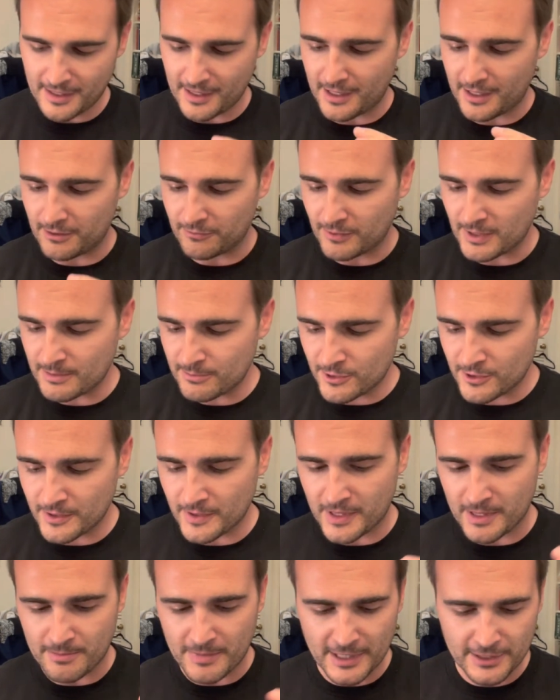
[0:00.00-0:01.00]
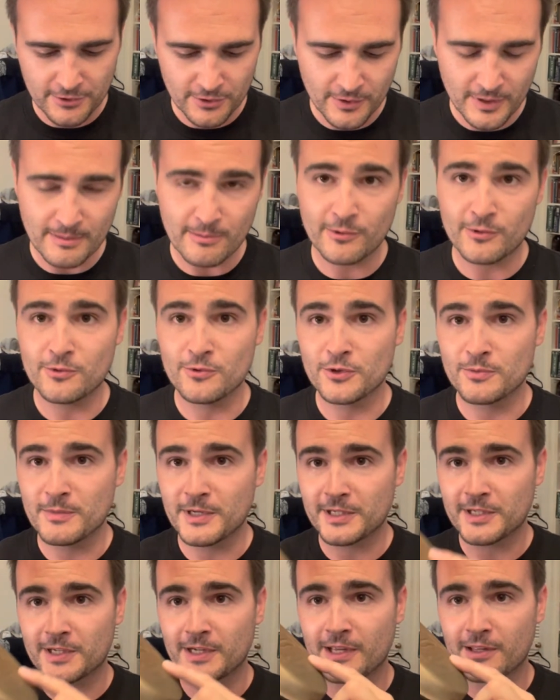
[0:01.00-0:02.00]
rubber and then petrochemicals
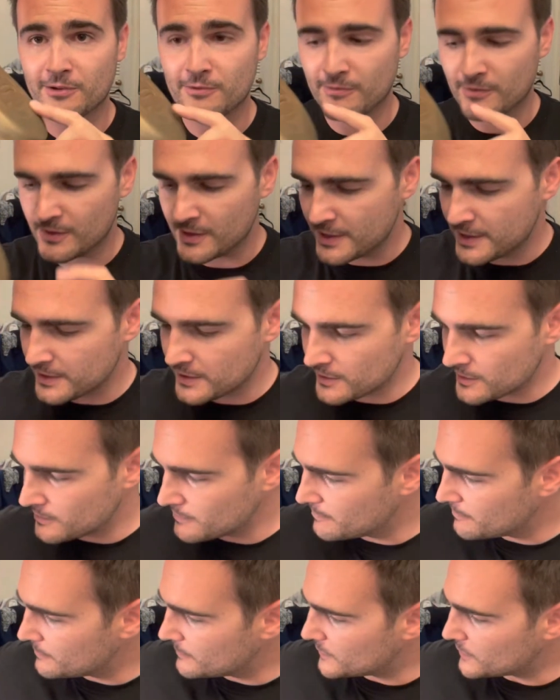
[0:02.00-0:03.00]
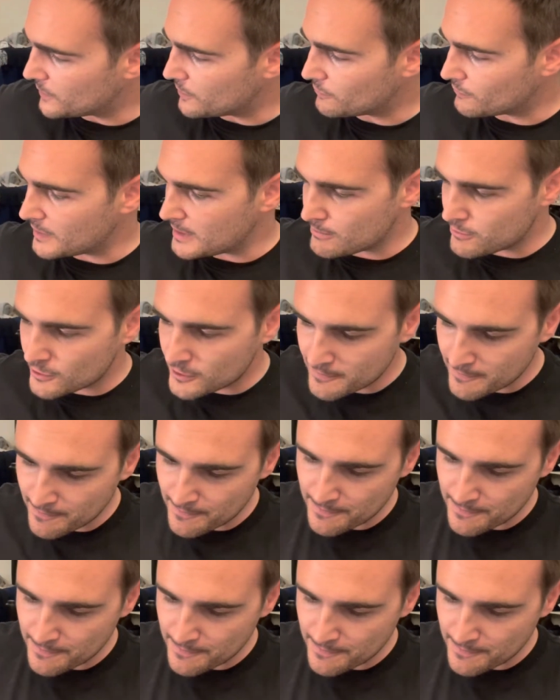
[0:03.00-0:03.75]
mixed together for this. So rubber.